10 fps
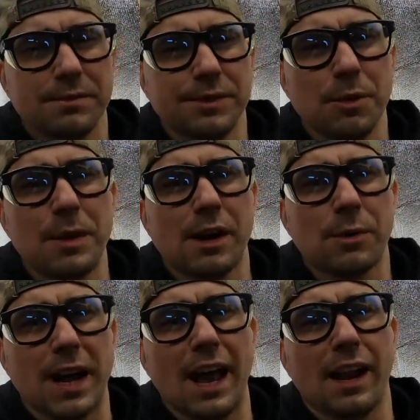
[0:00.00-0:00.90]
Don't matter
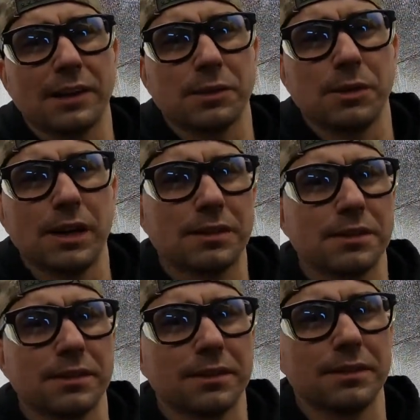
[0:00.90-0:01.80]
what I like to watch,
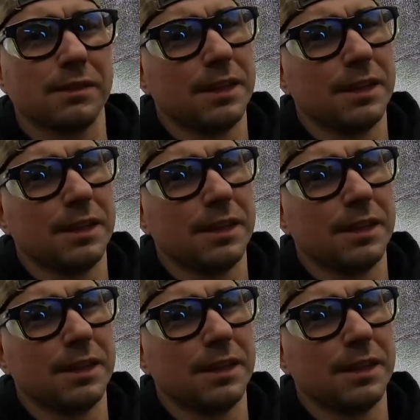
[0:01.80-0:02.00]
because